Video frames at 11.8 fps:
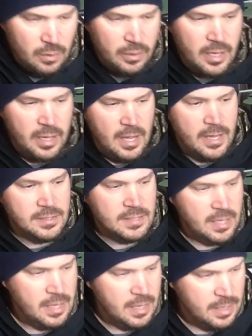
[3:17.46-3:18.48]
Okay guys,
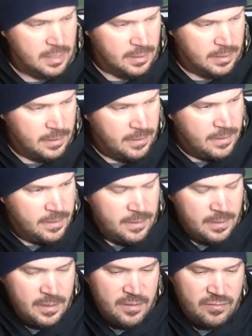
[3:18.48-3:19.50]

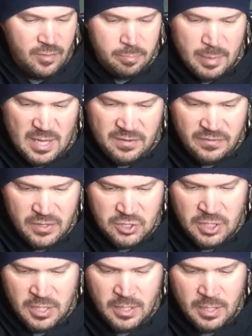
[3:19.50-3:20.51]
for bead
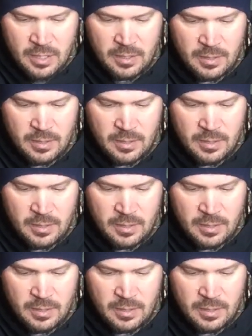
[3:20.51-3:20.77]
fishing,